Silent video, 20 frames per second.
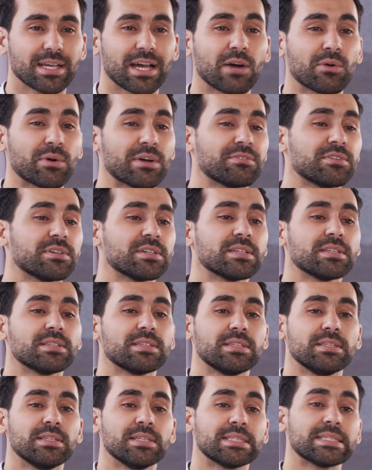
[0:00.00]
However,
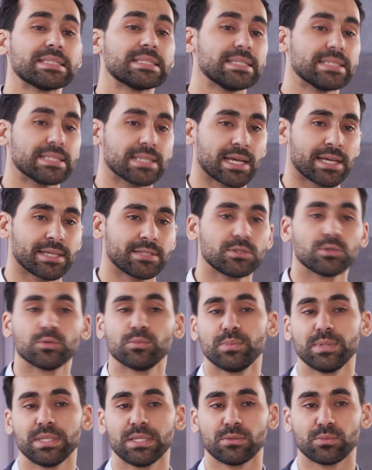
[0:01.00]
it's designed to
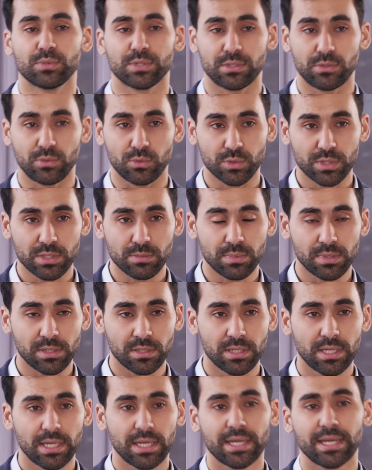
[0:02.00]
be
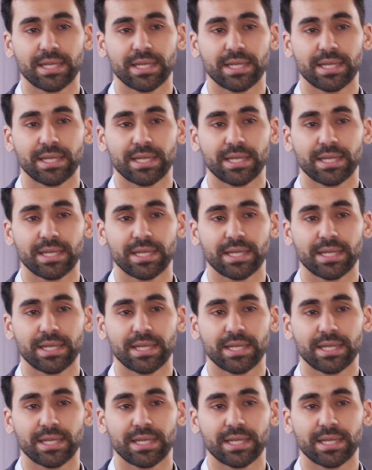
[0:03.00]
reusable